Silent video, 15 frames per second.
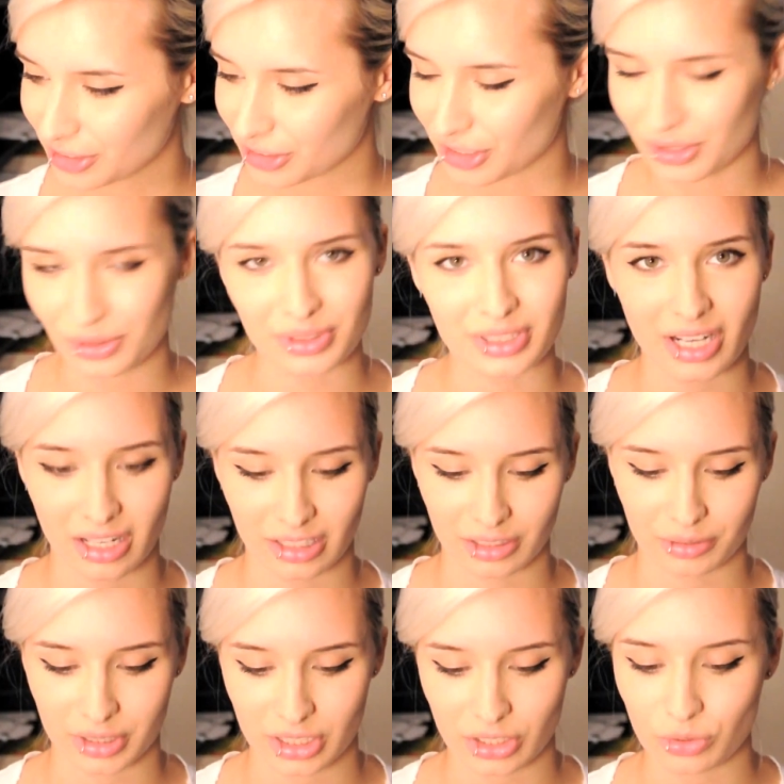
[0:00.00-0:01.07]
nude
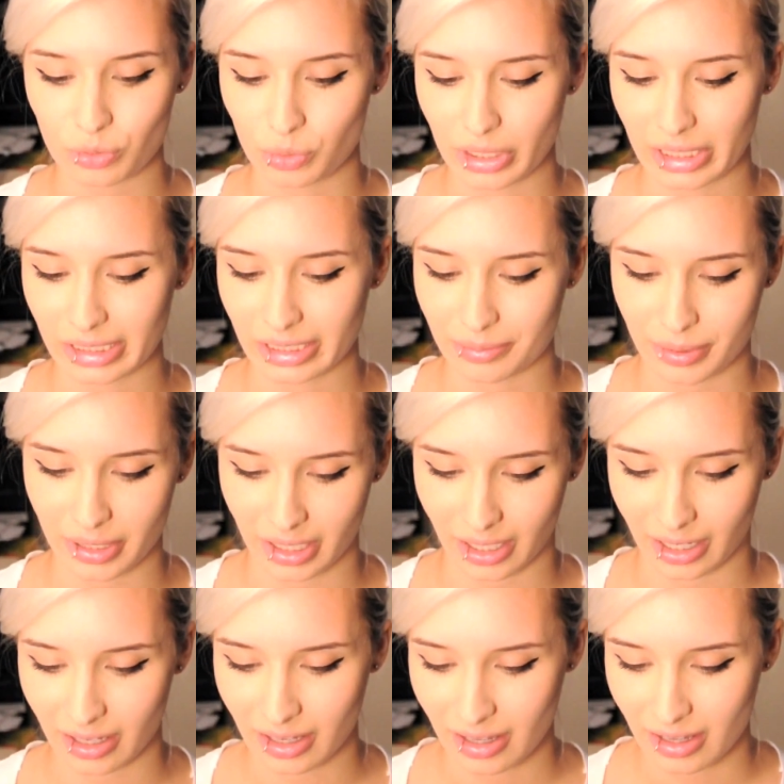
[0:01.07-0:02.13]
color, which is really
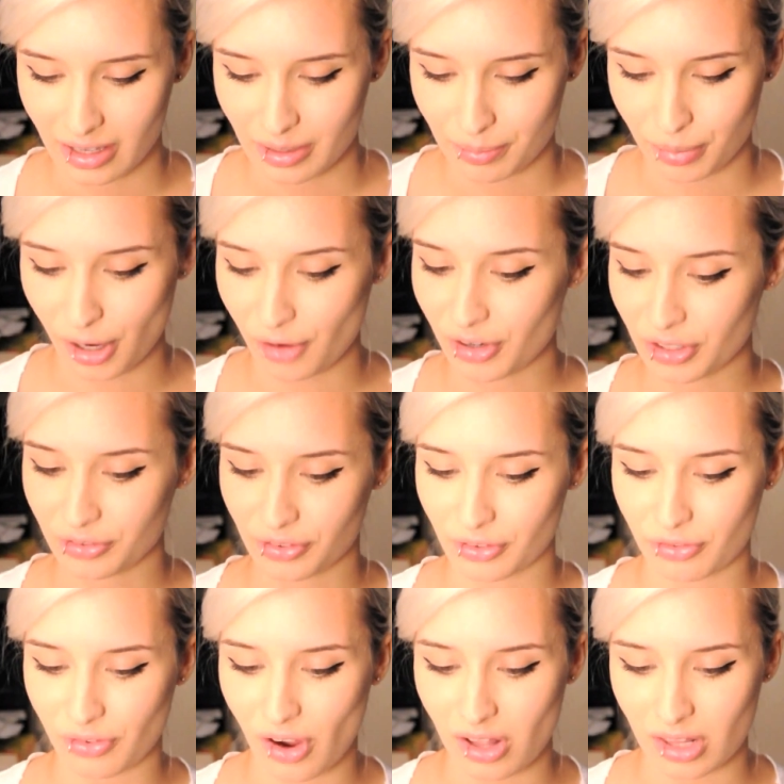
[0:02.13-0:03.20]
pretty. Perfect
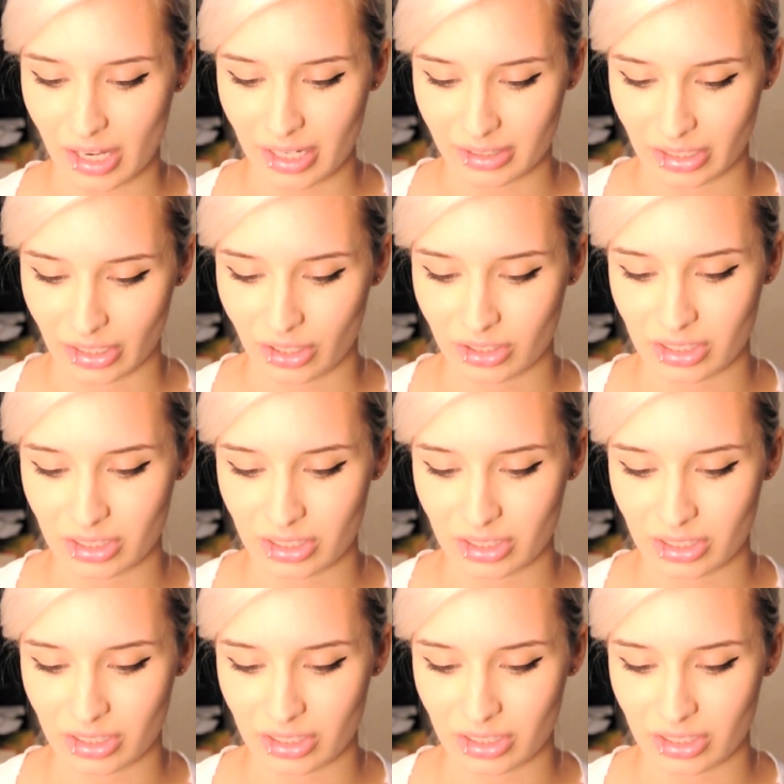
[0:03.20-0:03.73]
for fall, I think,